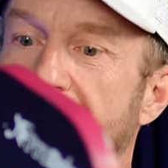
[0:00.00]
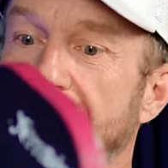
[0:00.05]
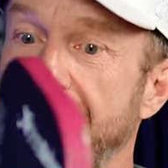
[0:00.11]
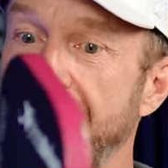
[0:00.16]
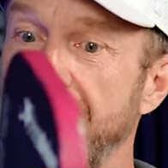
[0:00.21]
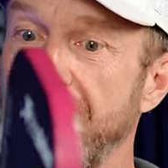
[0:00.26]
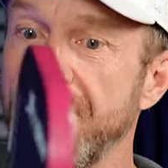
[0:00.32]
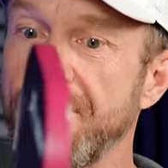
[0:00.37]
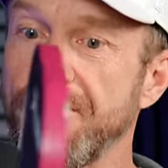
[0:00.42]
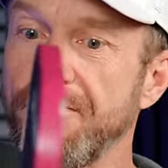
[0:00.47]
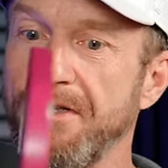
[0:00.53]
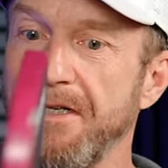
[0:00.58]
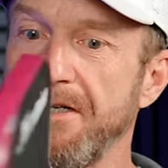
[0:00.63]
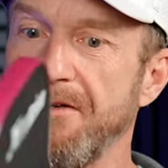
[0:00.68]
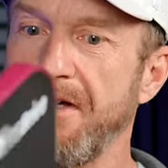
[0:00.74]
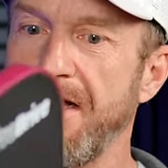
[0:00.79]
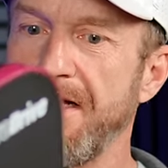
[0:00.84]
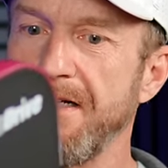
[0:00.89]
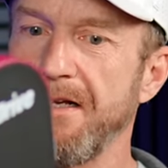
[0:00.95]
It looks really
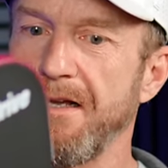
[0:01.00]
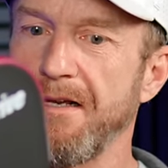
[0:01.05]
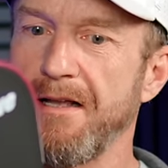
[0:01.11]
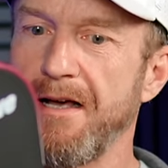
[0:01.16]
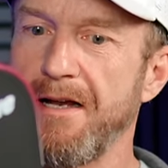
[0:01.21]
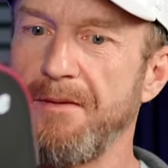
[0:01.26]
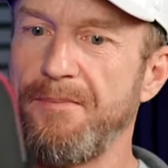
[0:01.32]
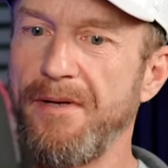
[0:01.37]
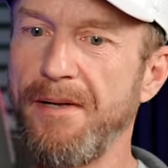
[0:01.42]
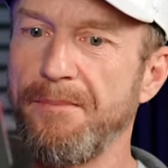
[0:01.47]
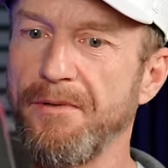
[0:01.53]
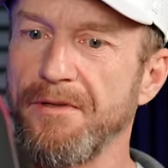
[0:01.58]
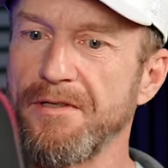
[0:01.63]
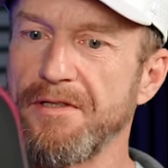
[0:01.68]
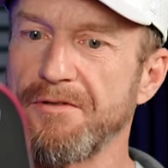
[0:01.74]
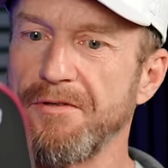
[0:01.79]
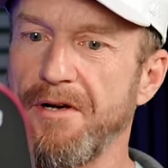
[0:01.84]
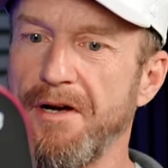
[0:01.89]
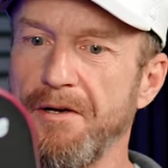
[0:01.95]
great. Yeah. a lot of people
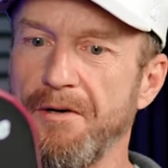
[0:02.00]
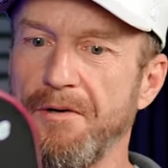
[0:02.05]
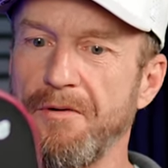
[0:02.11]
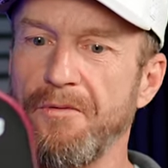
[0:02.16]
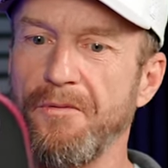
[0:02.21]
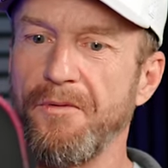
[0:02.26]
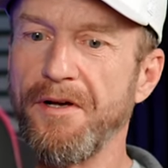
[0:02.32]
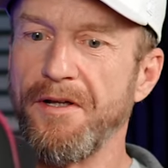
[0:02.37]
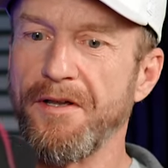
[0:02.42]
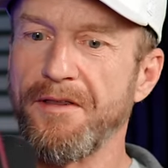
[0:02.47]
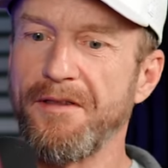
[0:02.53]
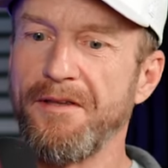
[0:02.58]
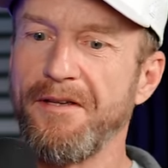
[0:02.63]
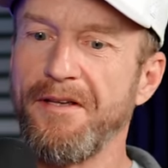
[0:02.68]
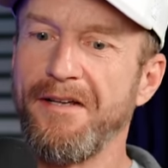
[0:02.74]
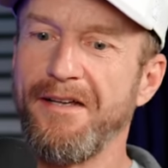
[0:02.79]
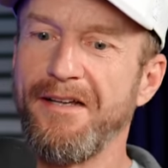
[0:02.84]
struggle with